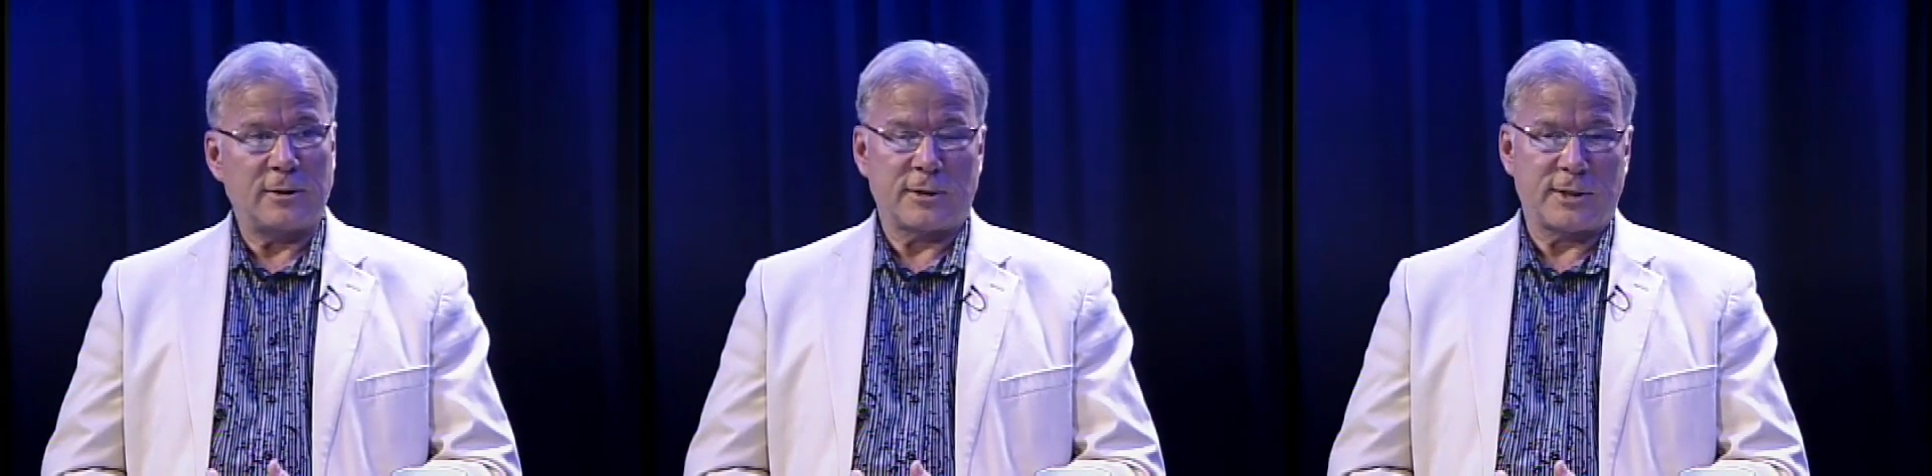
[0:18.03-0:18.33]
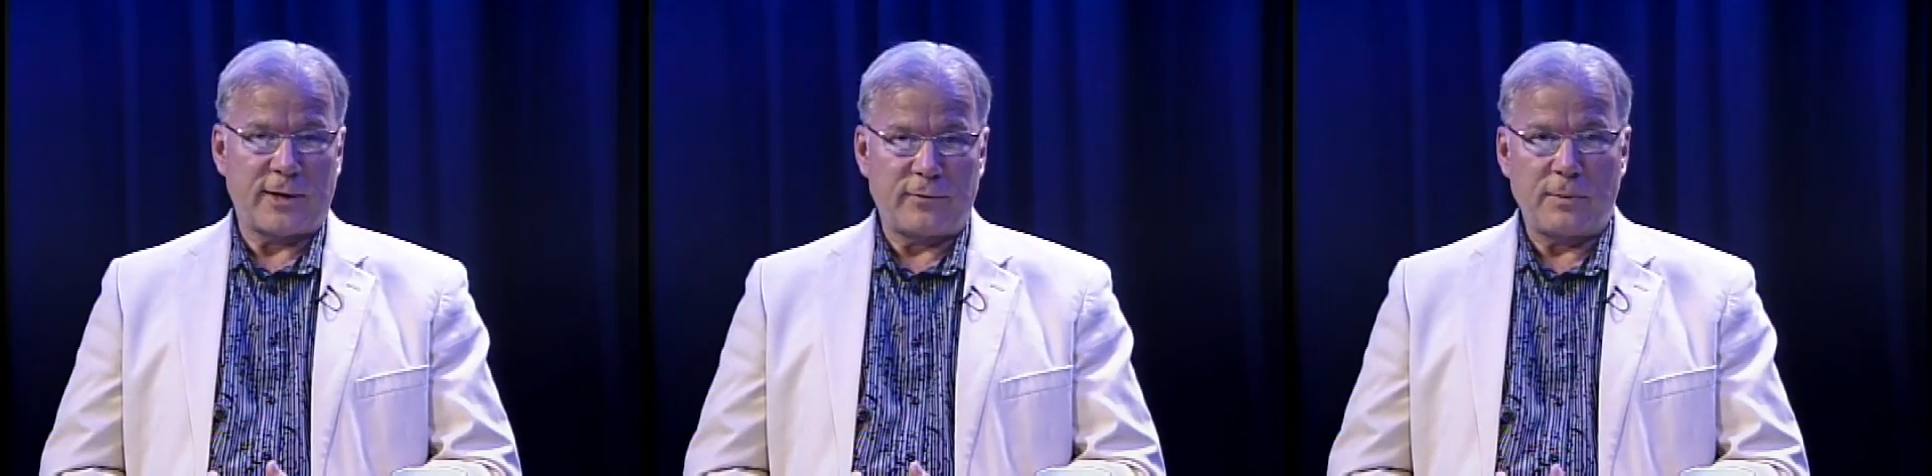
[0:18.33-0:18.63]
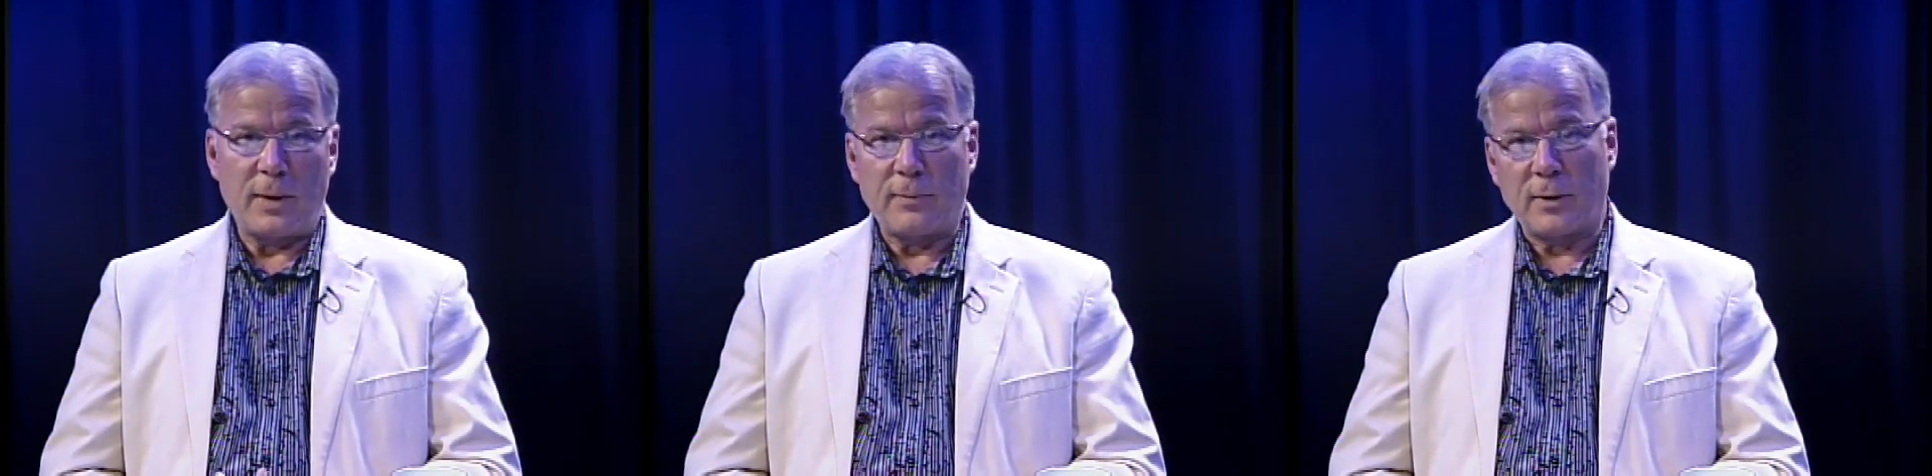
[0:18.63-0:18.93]
It's a
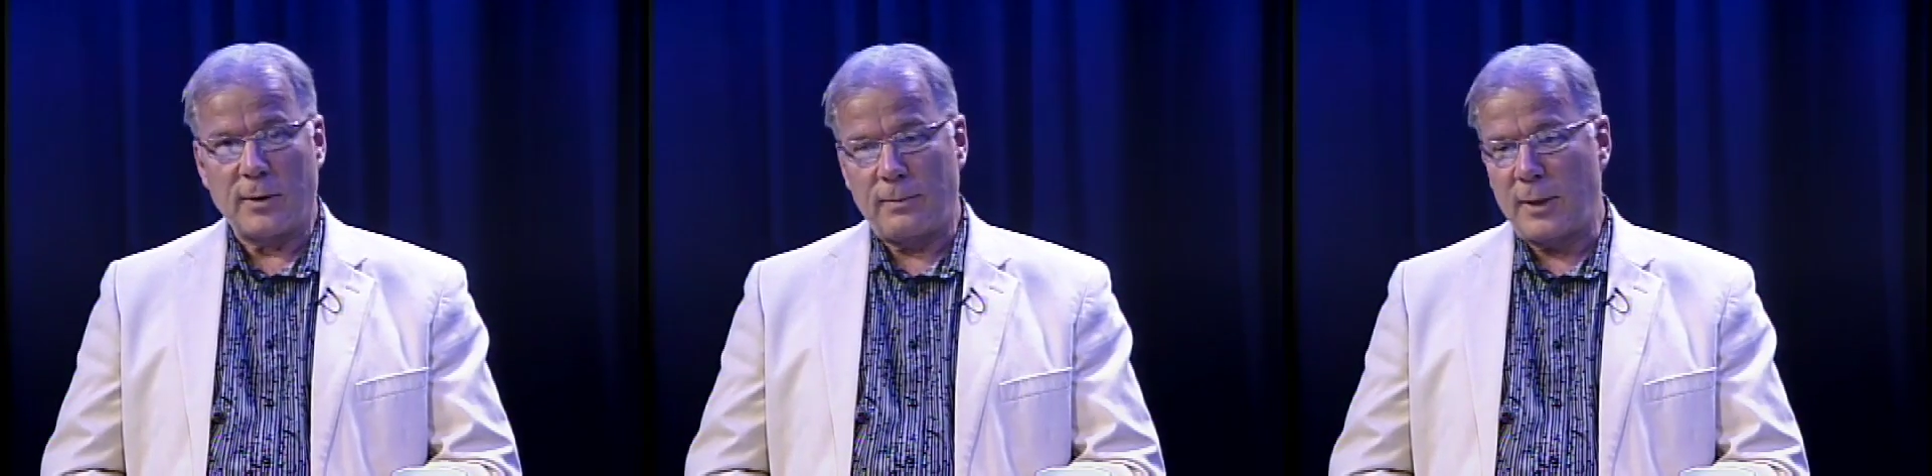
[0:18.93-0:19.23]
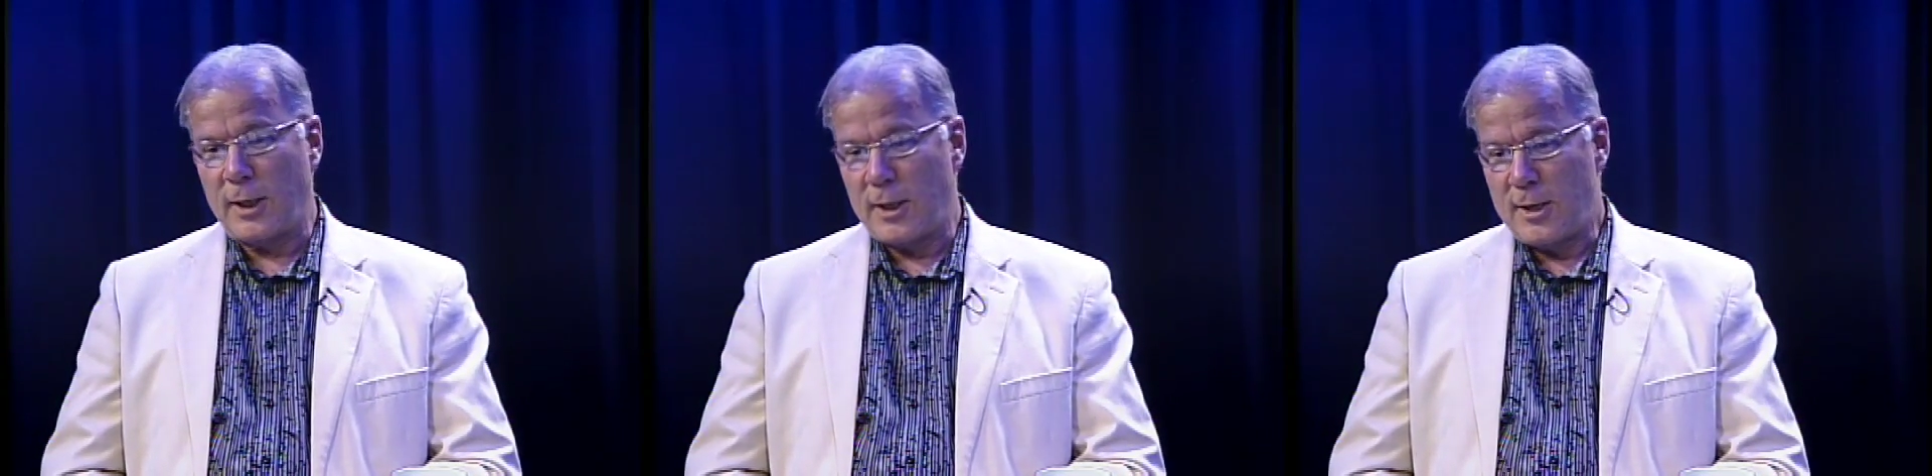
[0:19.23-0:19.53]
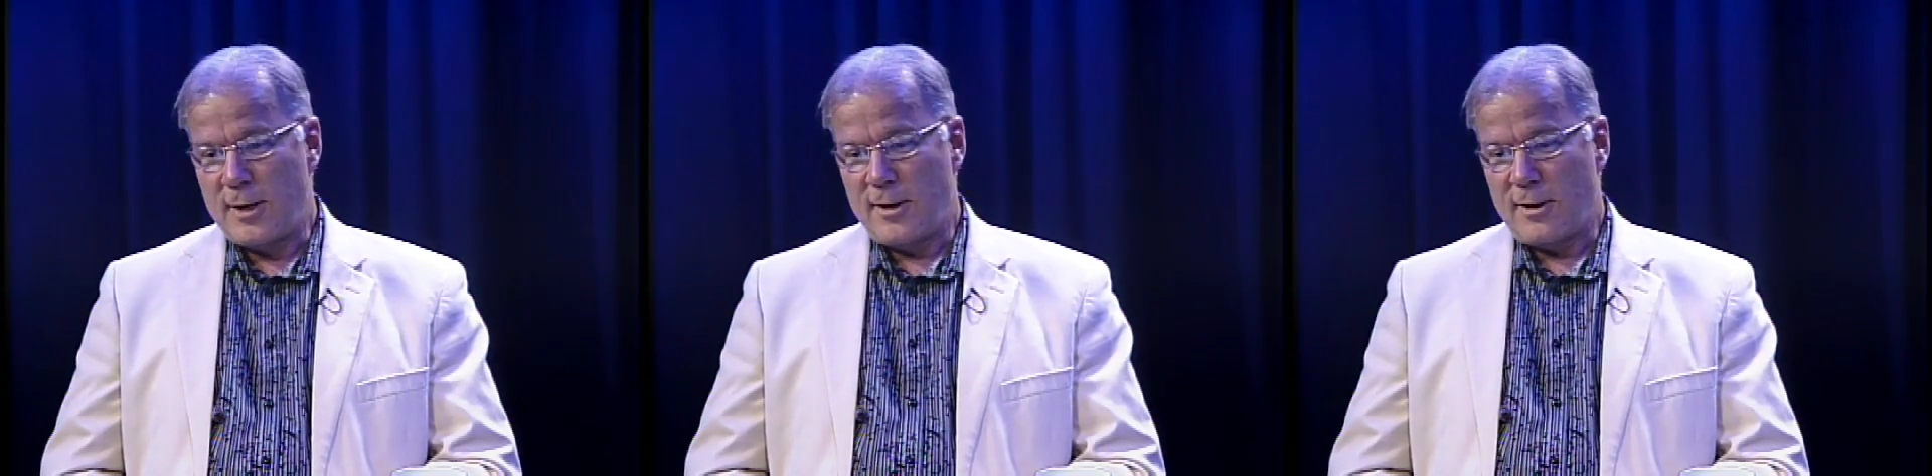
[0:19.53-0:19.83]
seven-member committee
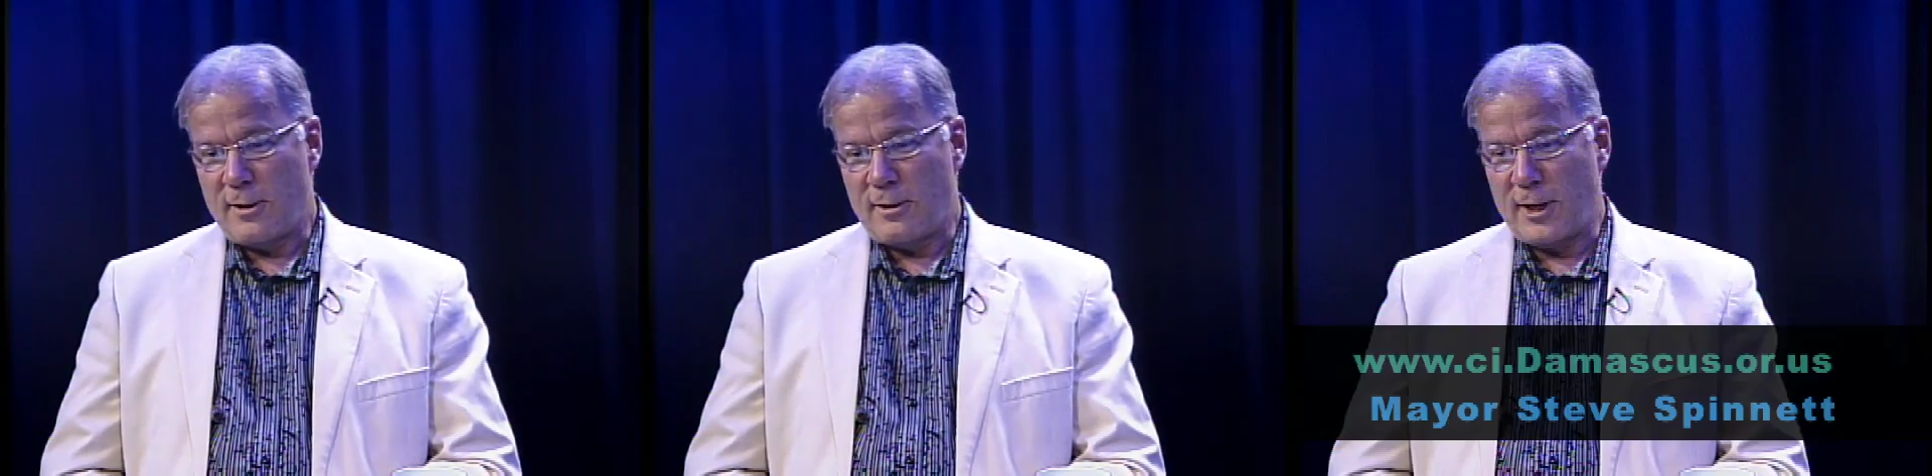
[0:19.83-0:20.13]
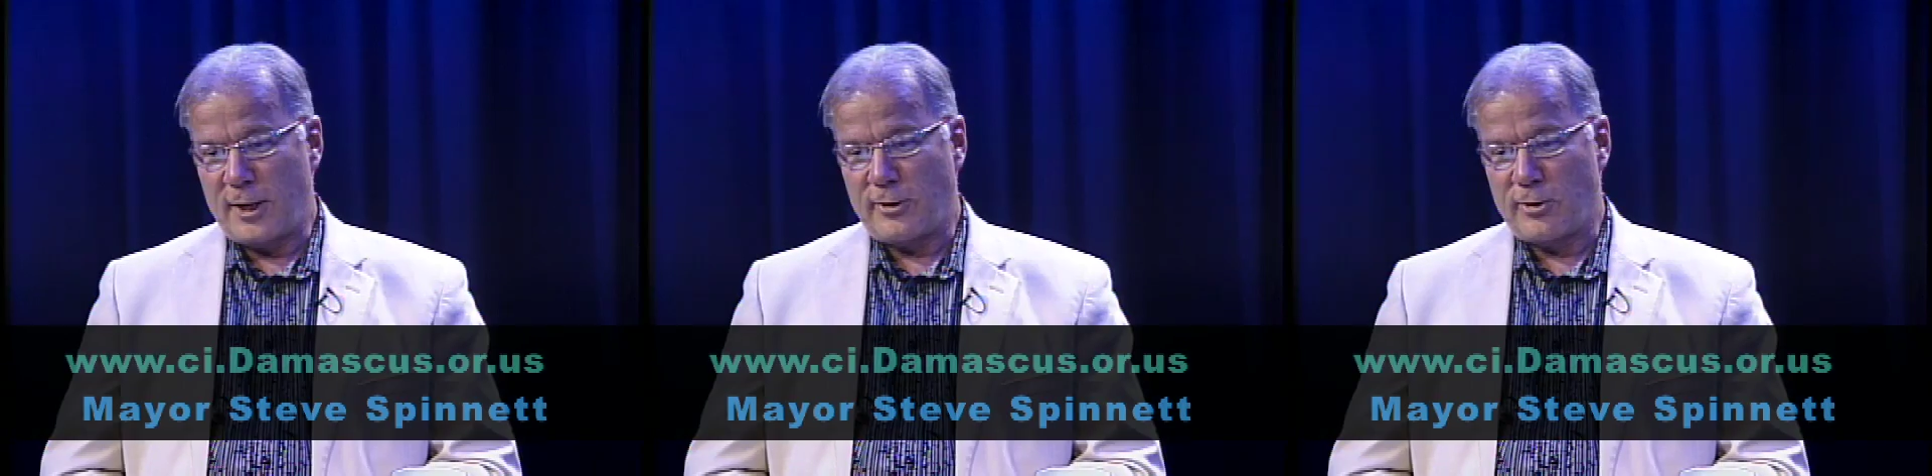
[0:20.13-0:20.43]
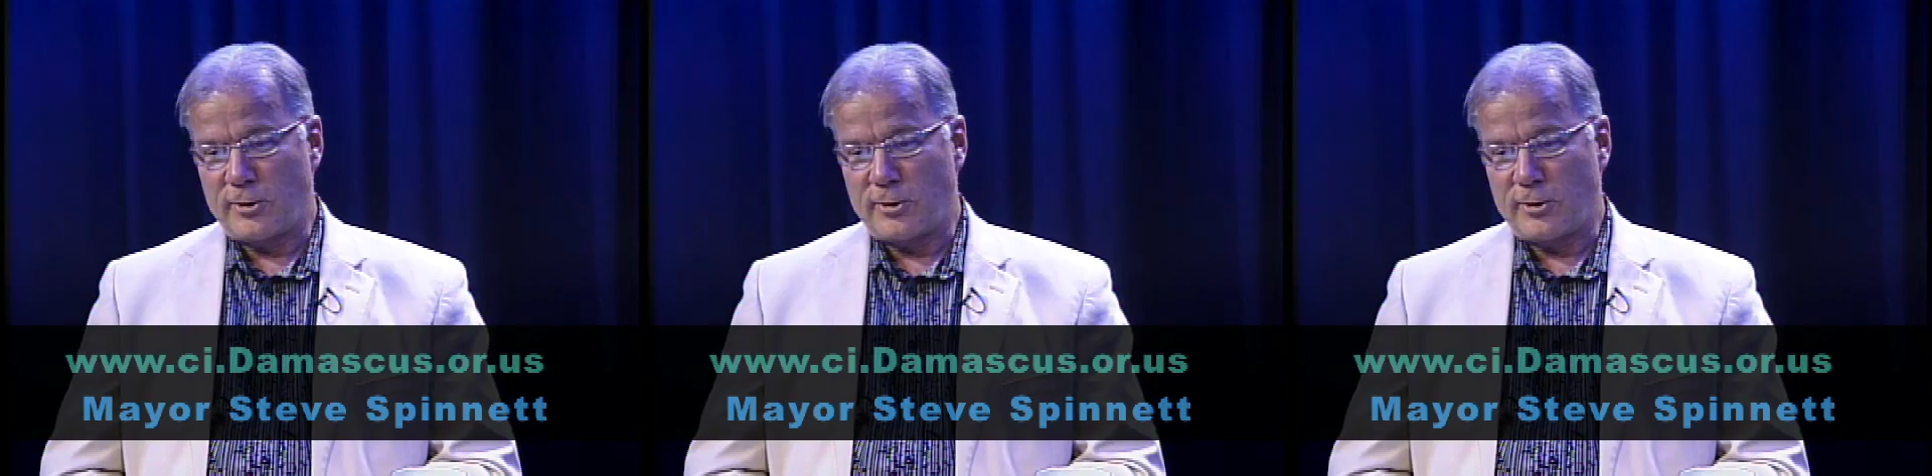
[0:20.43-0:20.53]
that